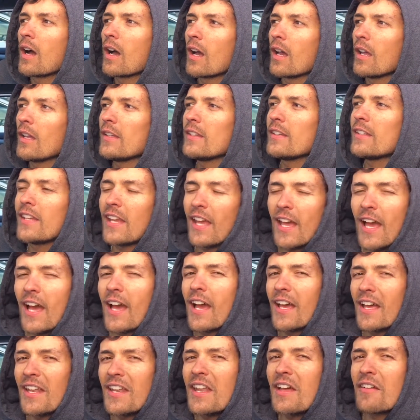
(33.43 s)
Or?
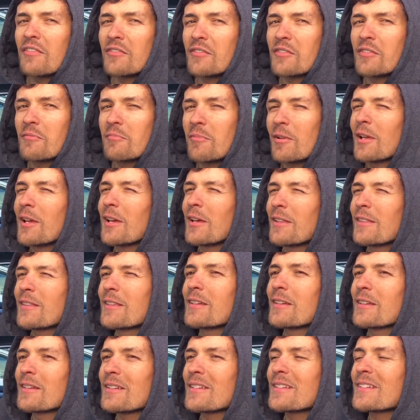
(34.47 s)
Yeah, inevitably, I
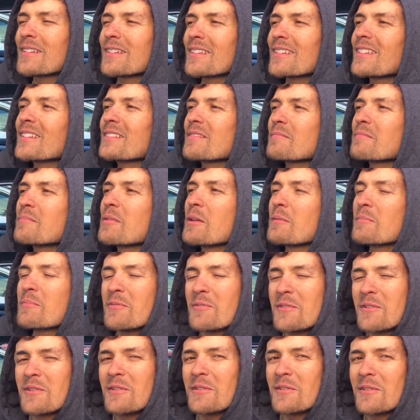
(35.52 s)
think
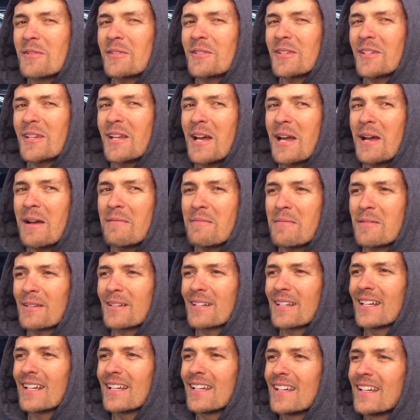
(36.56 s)
people knew it was going to happen.
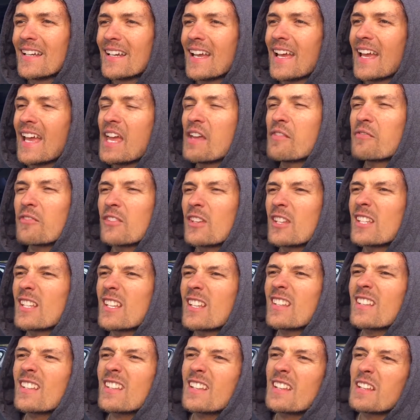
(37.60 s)
Like, if they
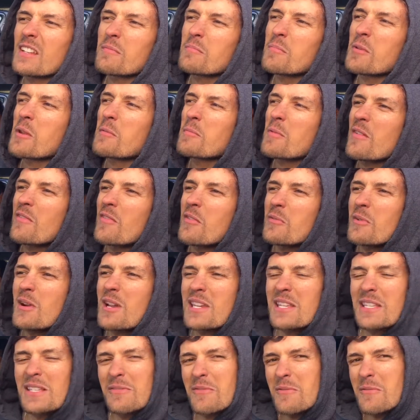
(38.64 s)
didn't, it'd have been a bit of a
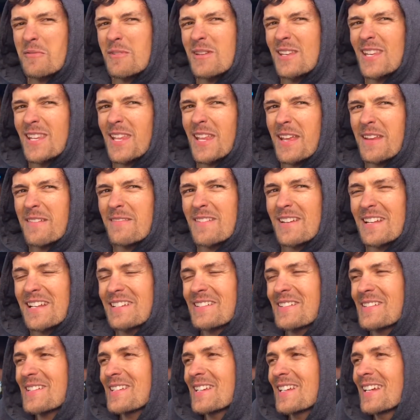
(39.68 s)
waste of a windy day,
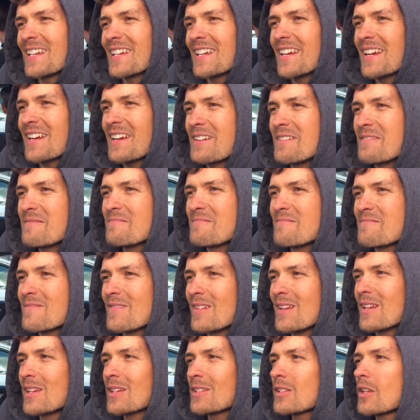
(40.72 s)
really, wouldn't
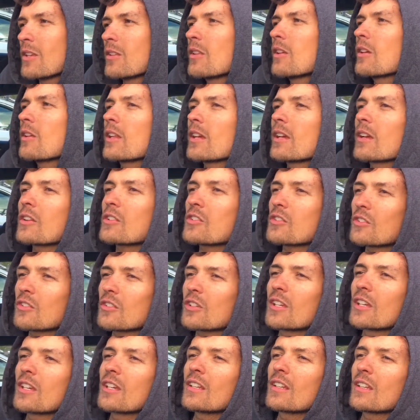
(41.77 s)
it? So no, they got
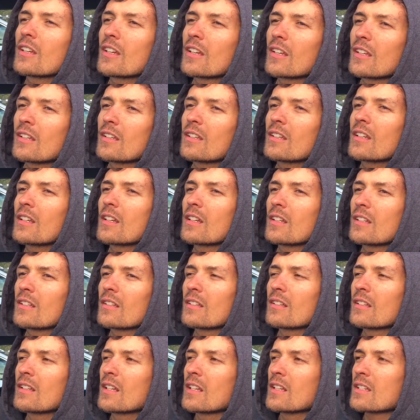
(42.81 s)
stuck in,
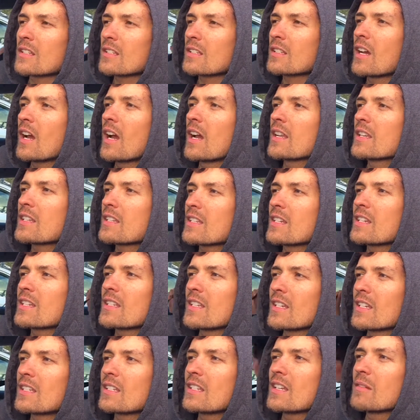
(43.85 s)
and Sky and
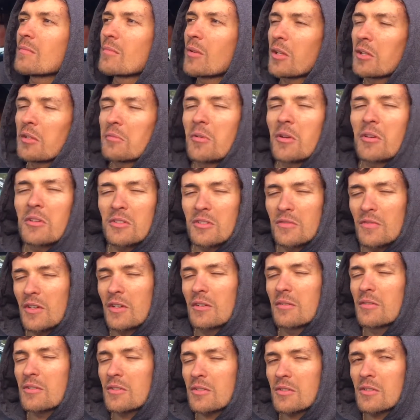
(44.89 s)
CCC made the most of
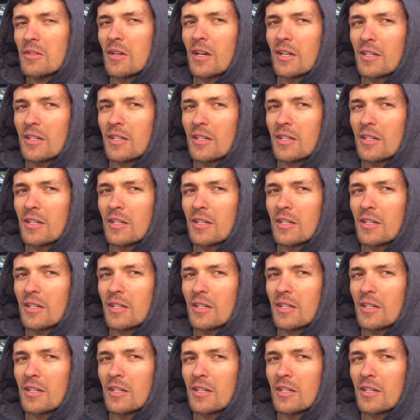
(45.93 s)
it, which is great.